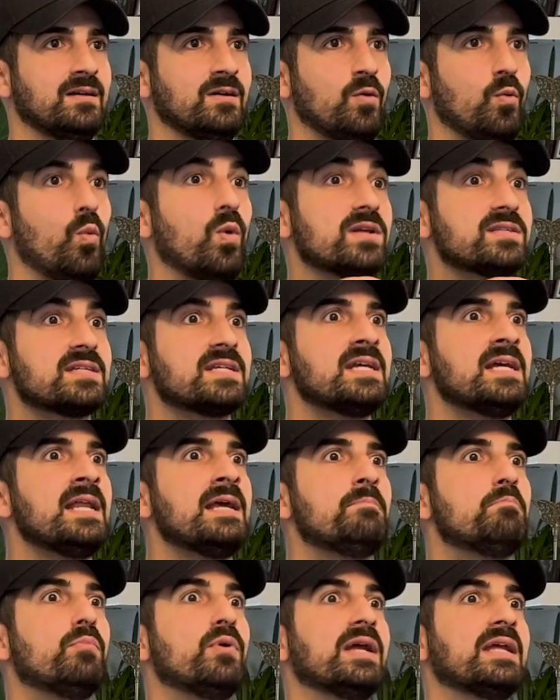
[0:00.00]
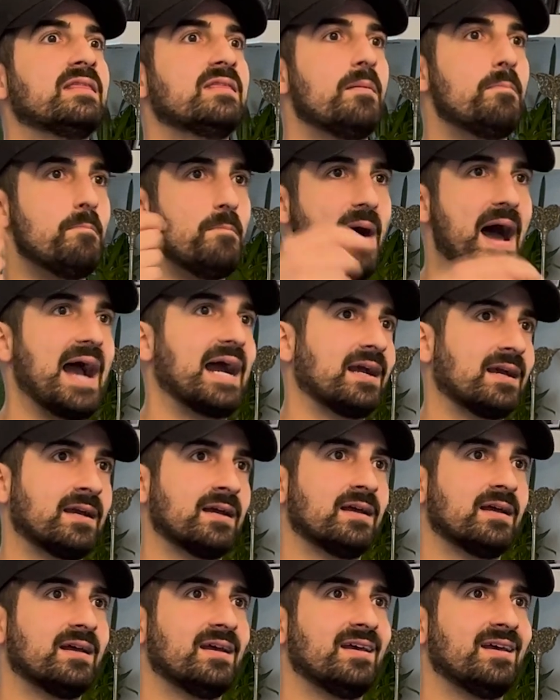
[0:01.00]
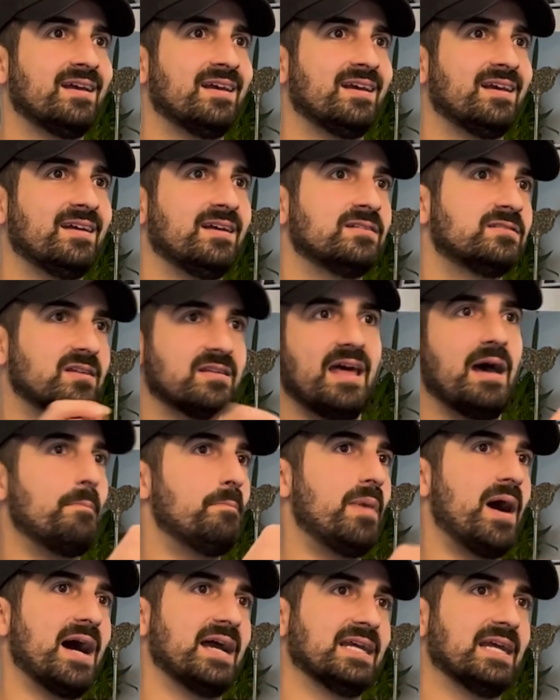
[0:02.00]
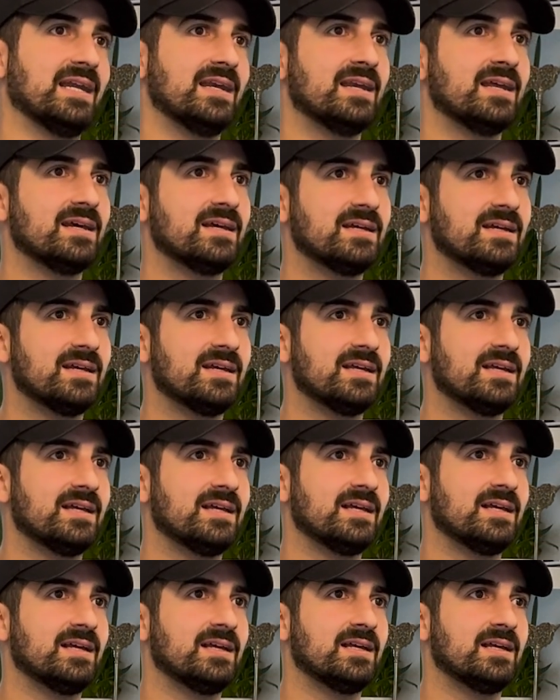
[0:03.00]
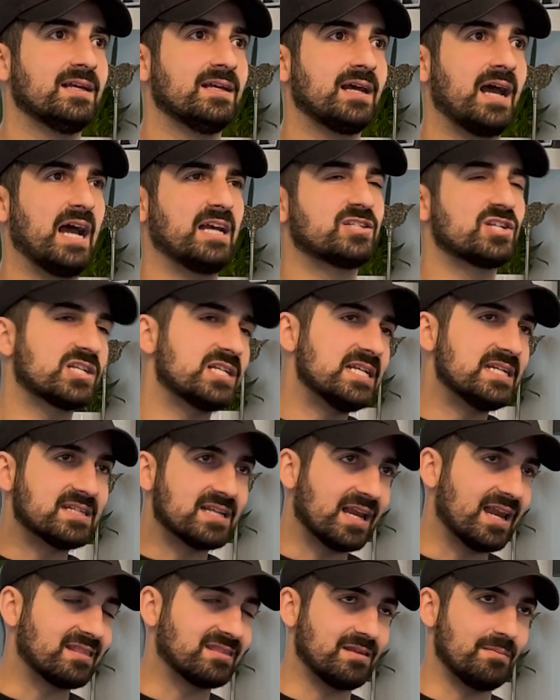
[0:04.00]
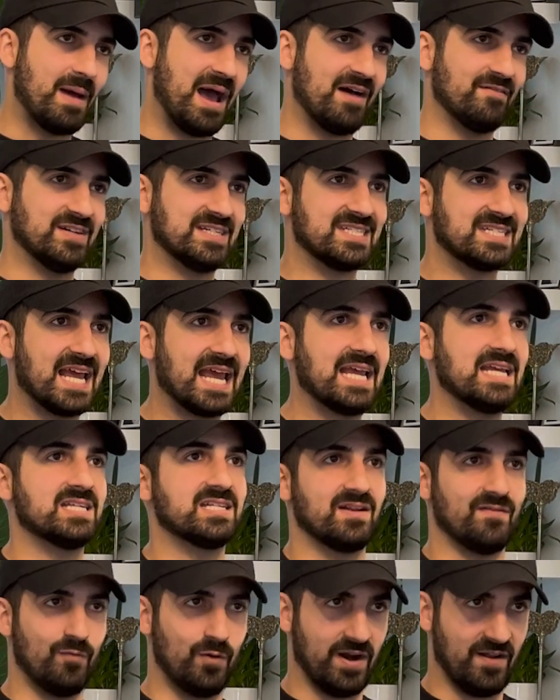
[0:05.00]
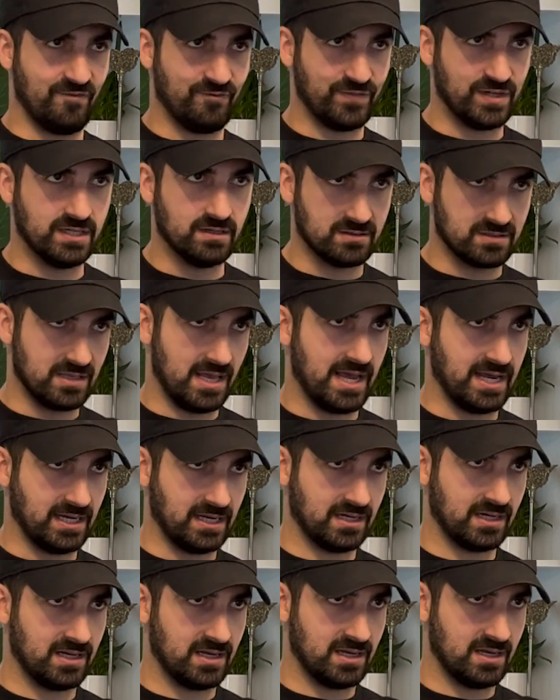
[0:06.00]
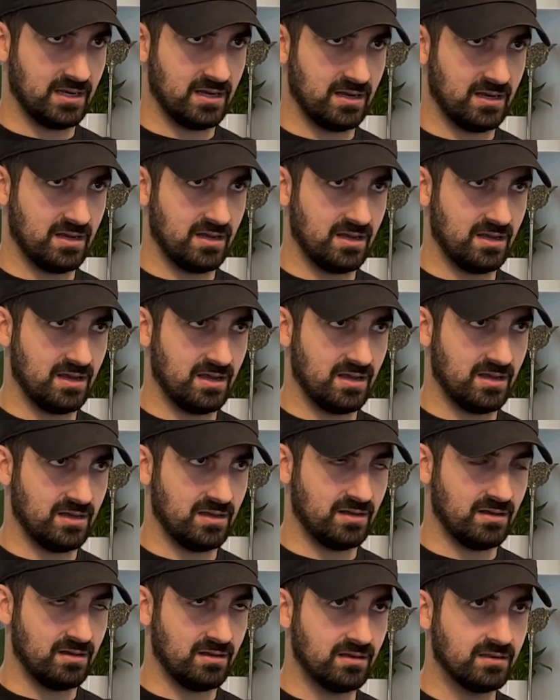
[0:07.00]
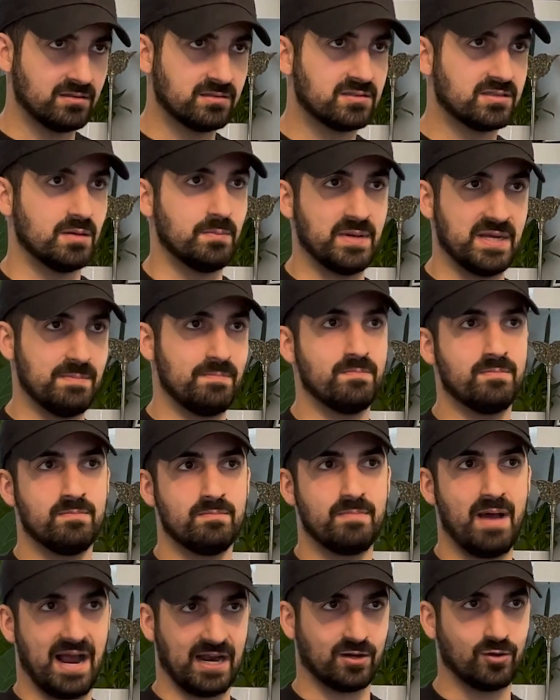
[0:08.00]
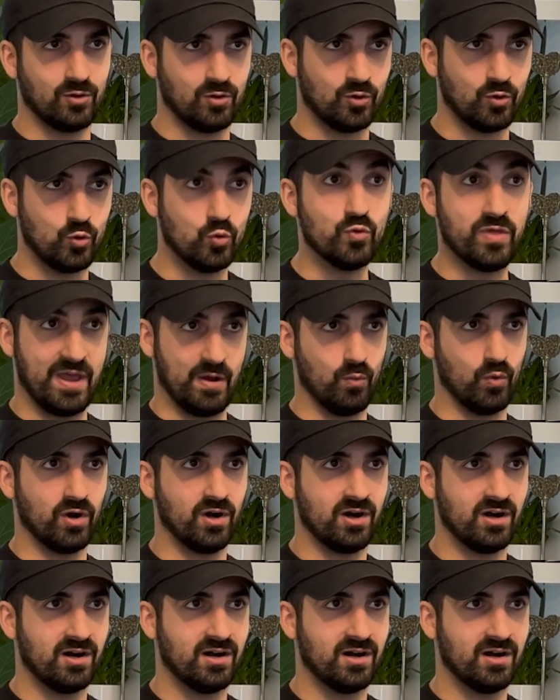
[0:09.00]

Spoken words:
What's going to bring them back to that buy-in? I just need to let them have a taste of what it feels like to be back who they were.